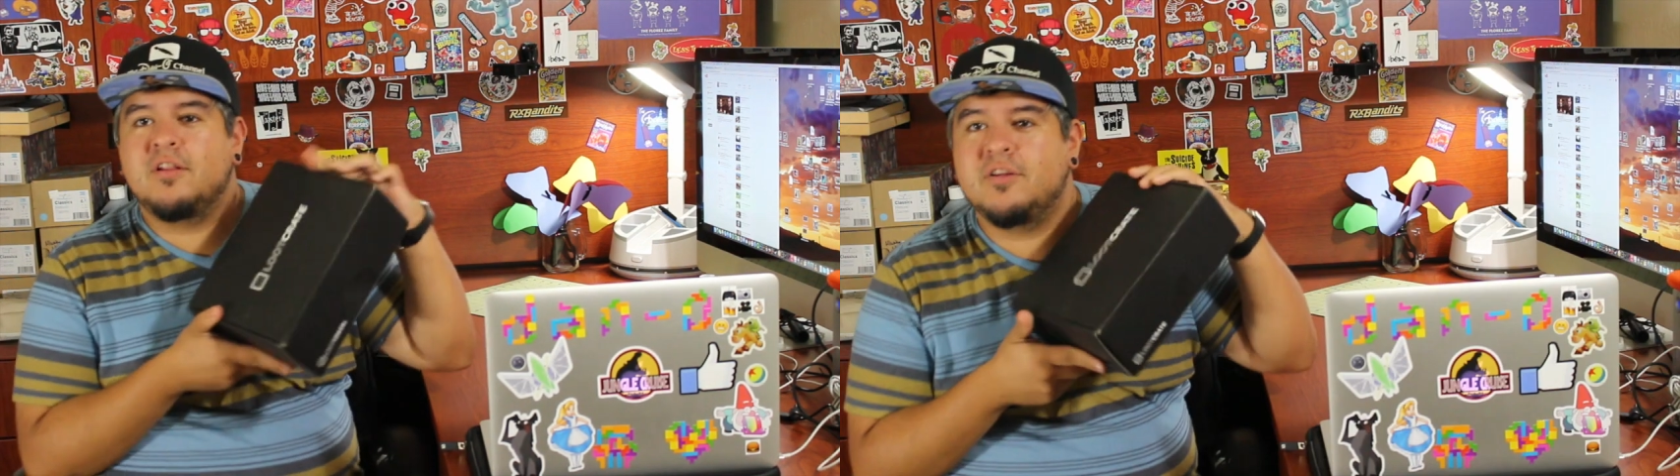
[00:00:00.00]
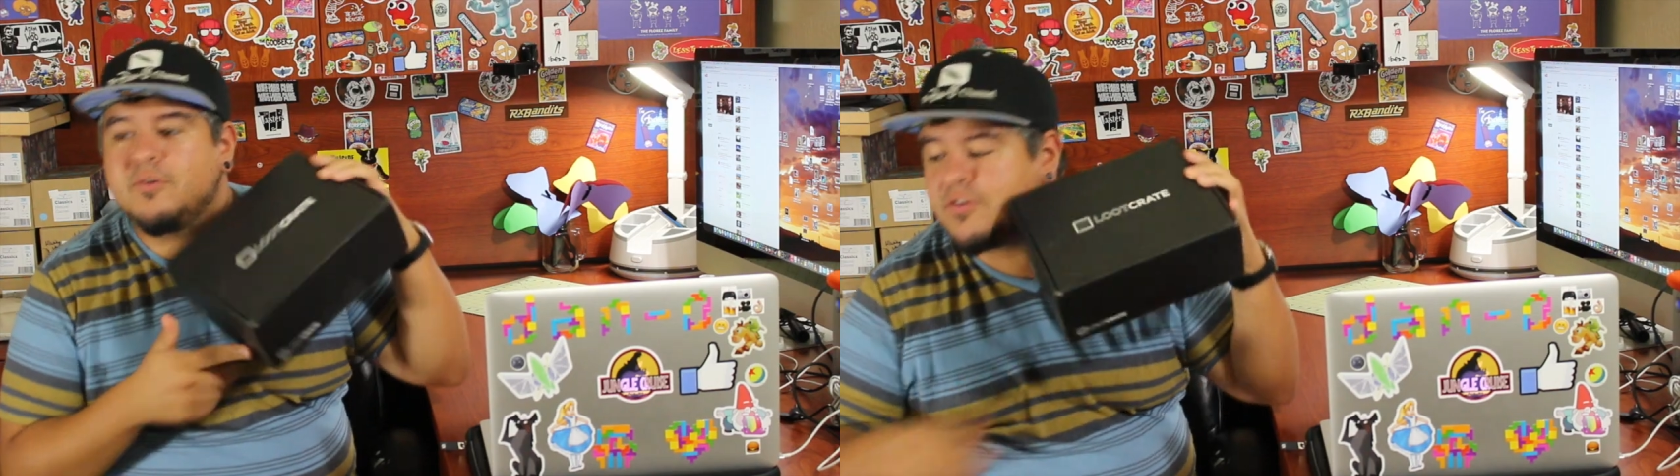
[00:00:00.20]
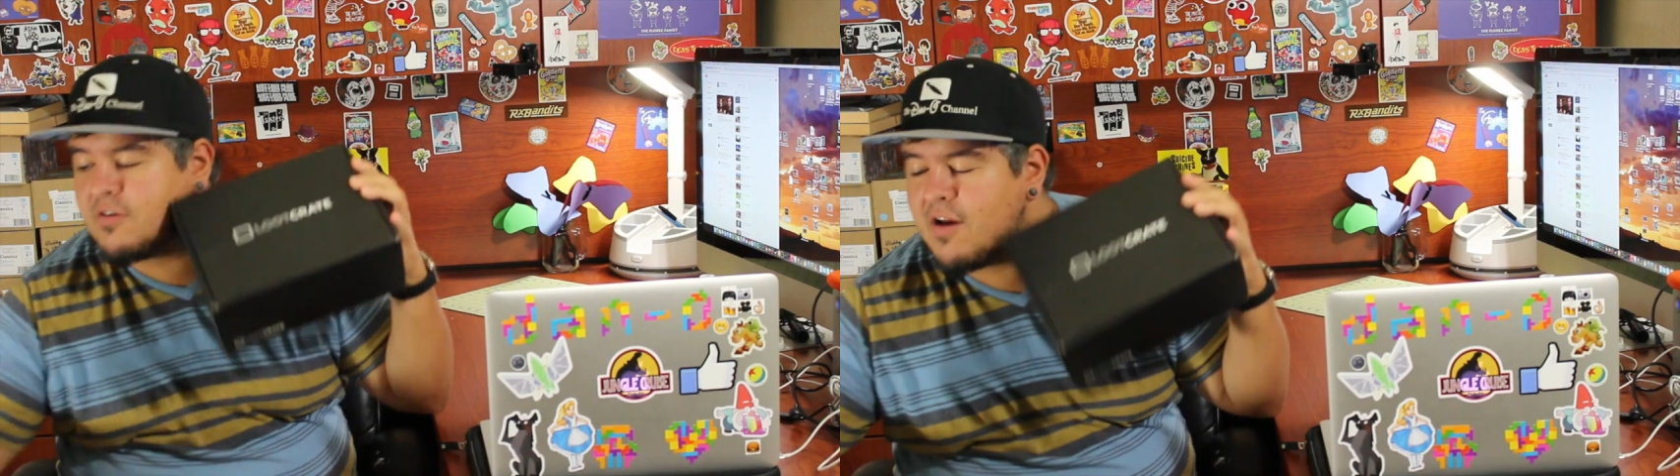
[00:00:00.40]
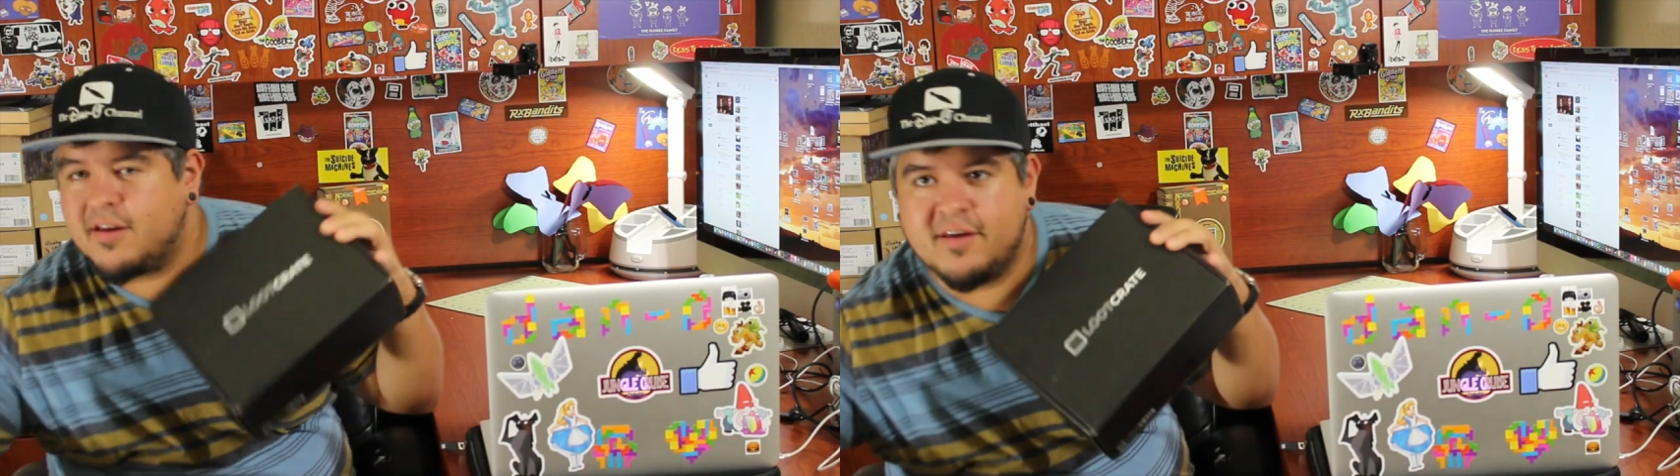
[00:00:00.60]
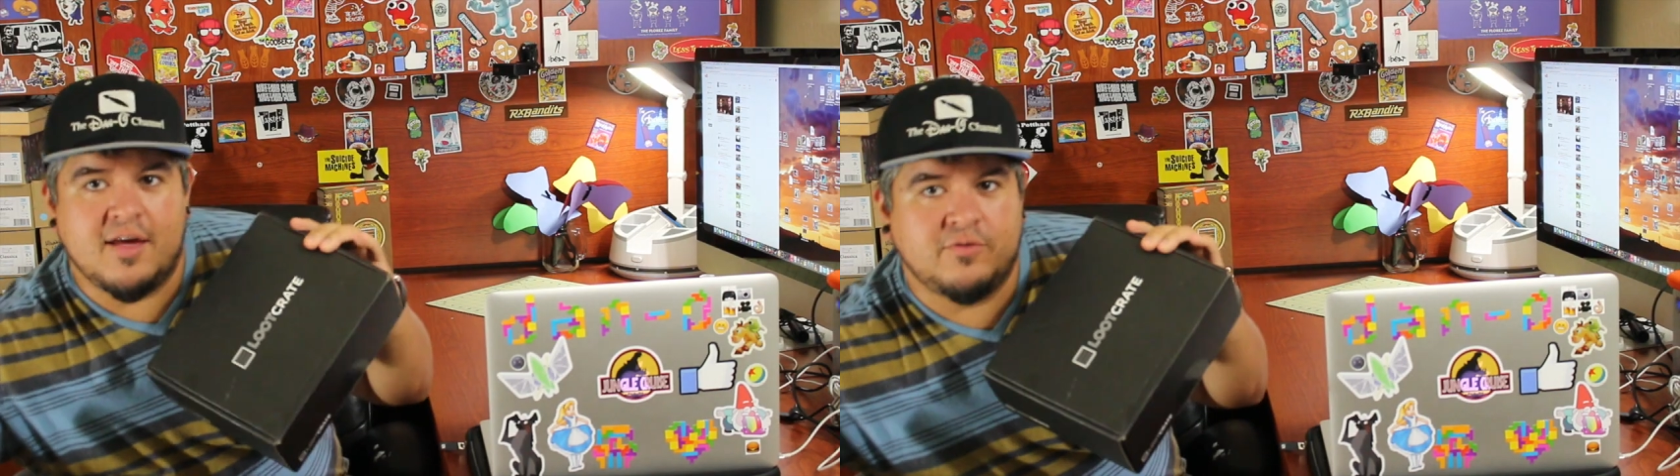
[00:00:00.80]
Loot
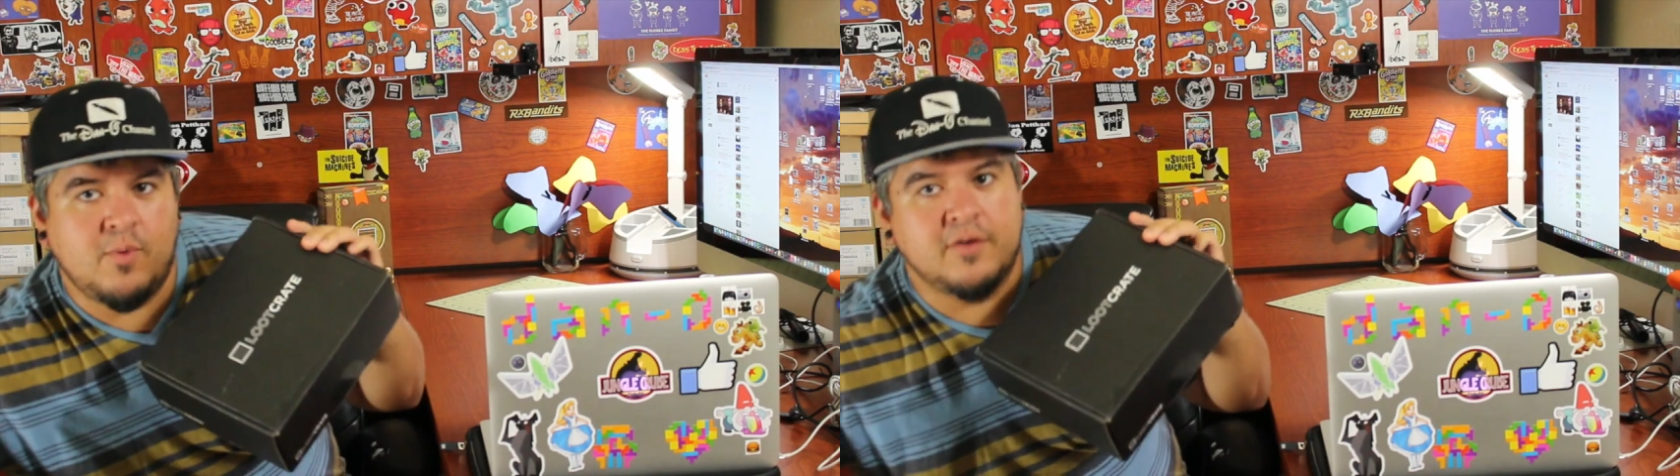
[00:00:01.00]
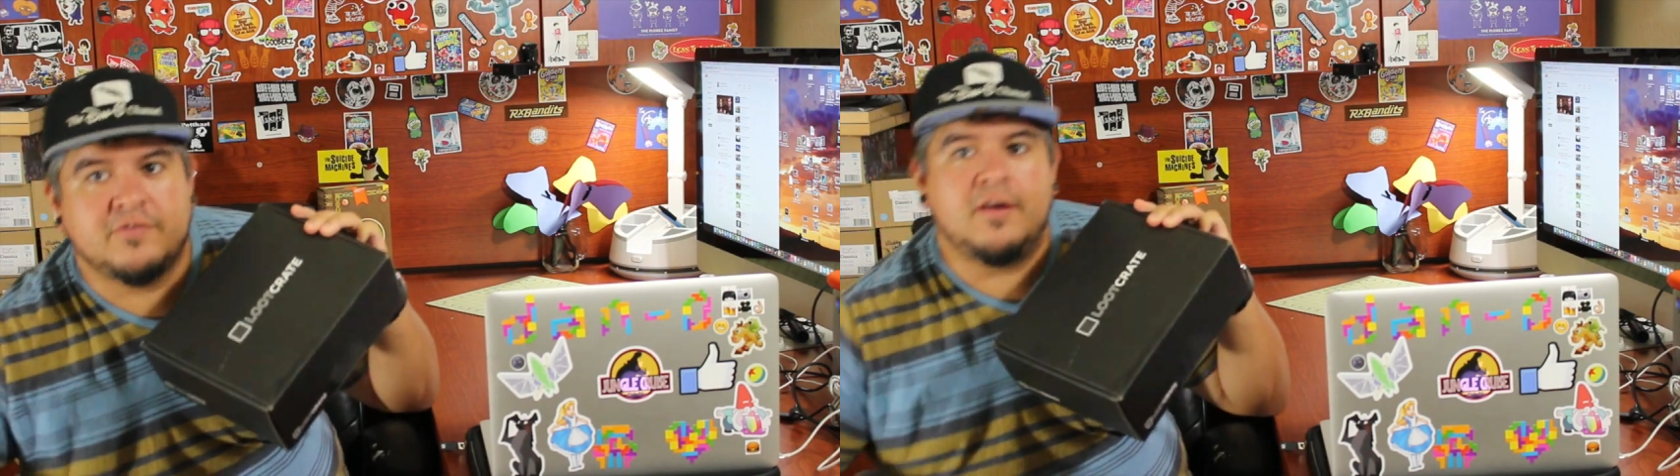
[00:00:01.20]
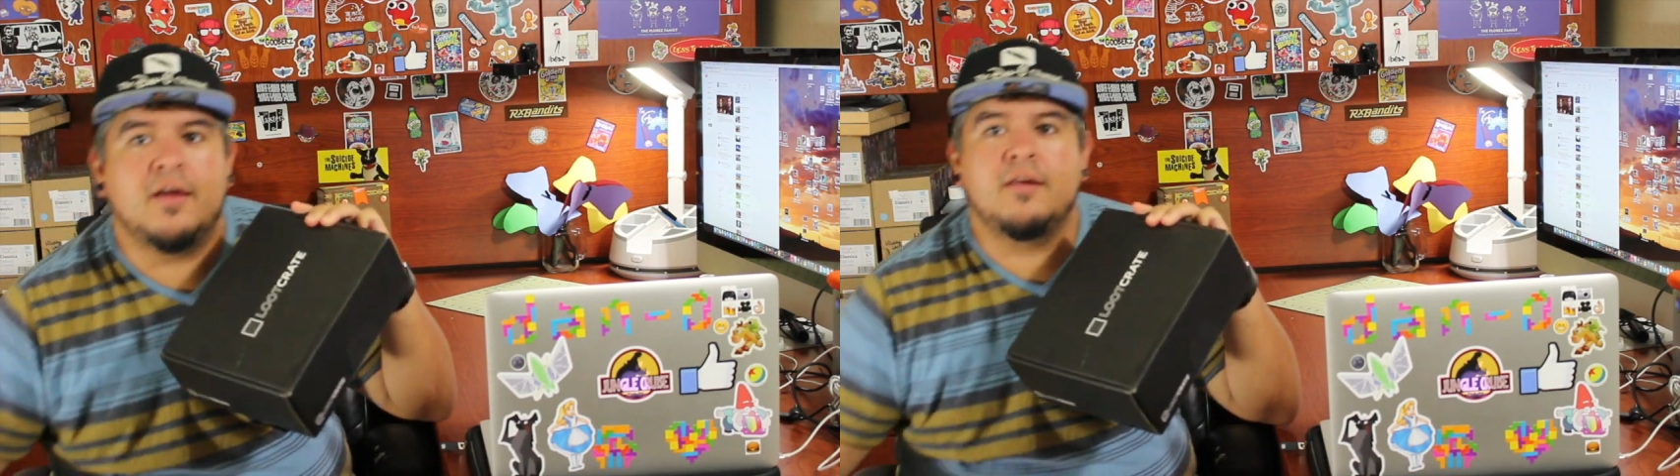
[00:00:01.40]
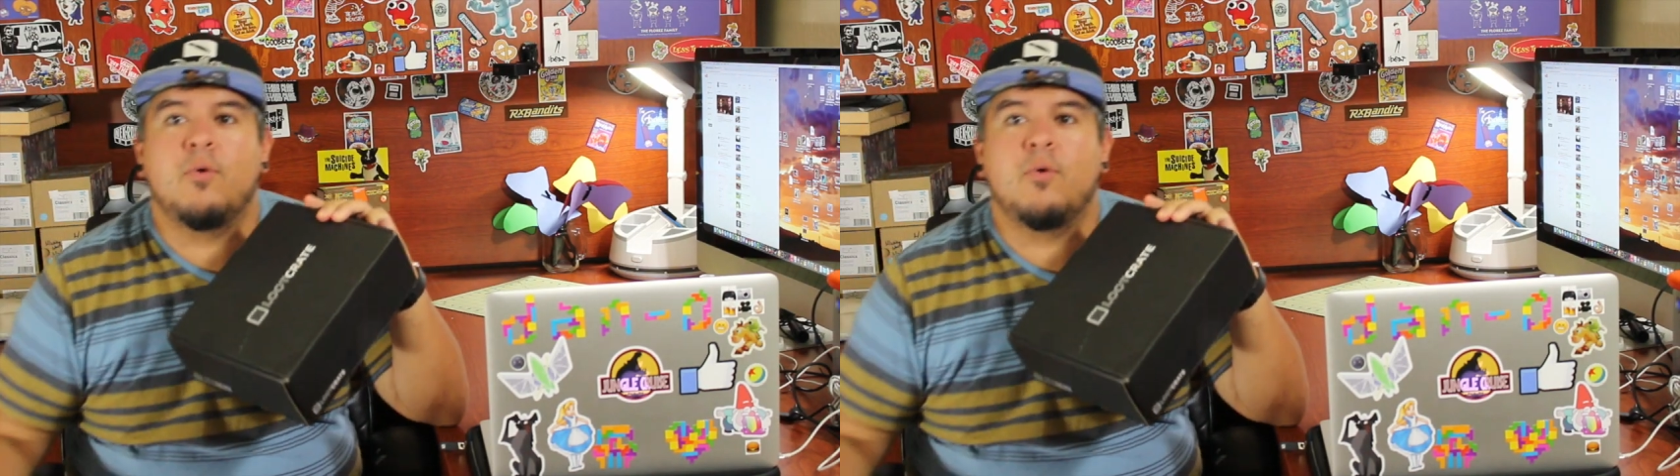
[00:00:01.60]
Crate. You guys want to see it?